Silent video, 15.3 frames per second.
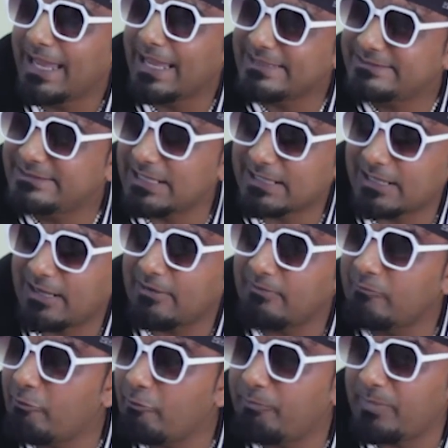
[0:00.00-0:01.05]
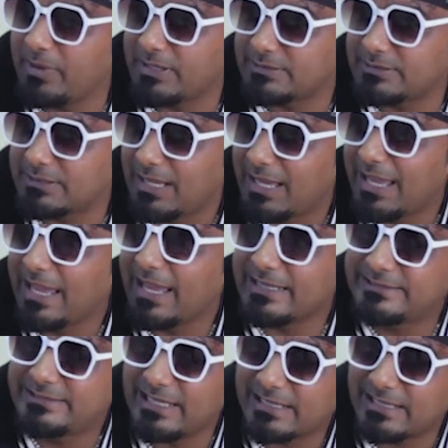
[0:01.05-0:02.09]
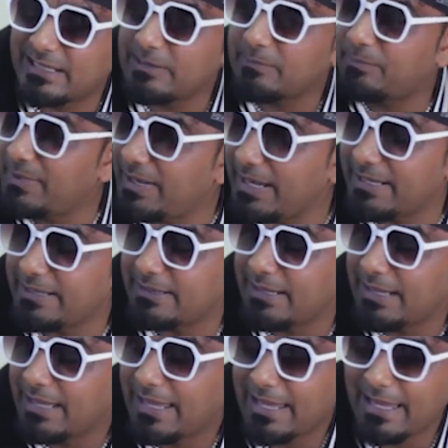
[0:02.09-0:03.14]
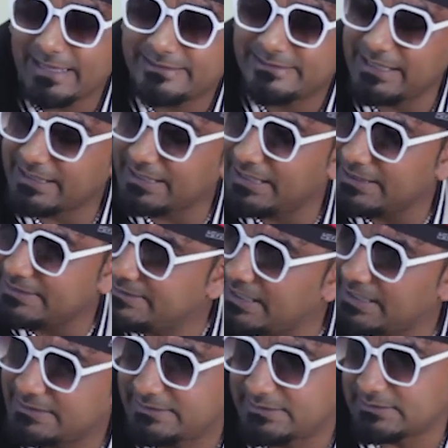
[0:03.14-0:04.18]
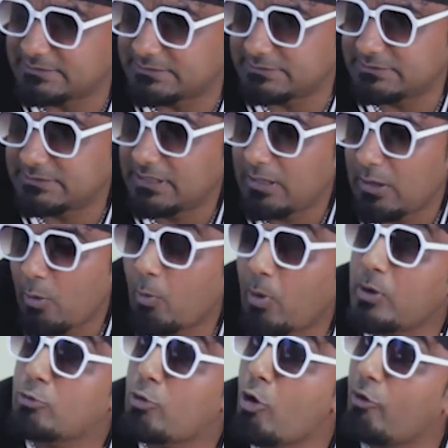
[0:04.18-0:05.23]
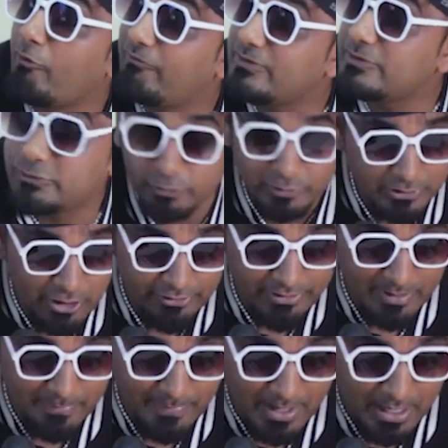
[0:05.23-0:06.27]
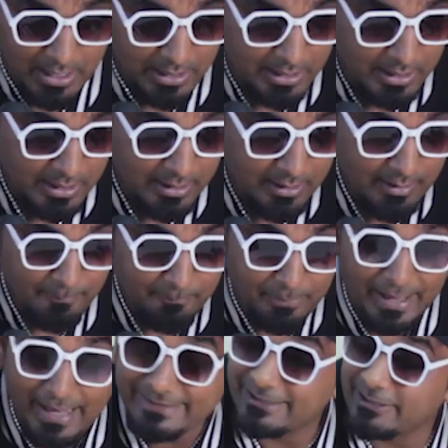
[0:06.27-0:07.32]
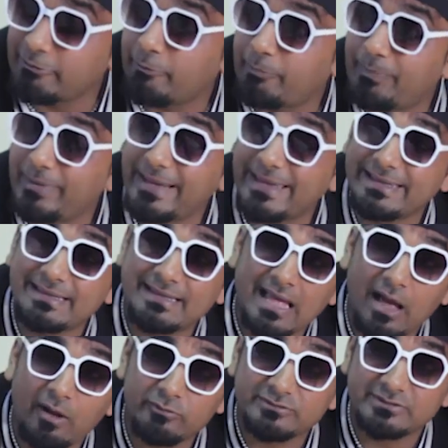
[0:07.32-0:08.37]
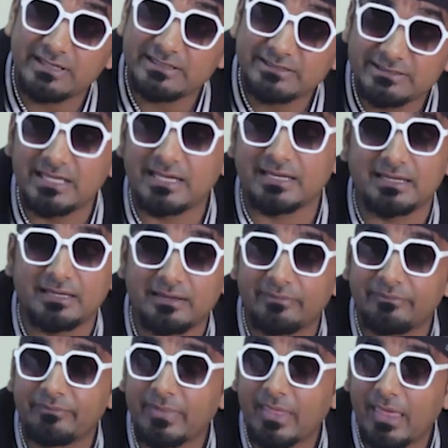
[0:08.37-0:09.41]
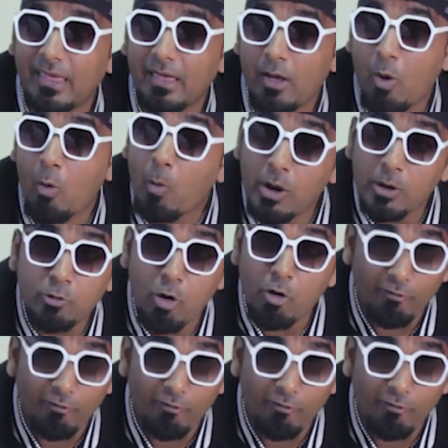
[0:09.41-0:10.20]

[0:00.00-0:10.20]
attacking movement, attacking play, attacking tactics walikuwa wako vizuri hao jamaa. Pattern of play in counter attack walikuwa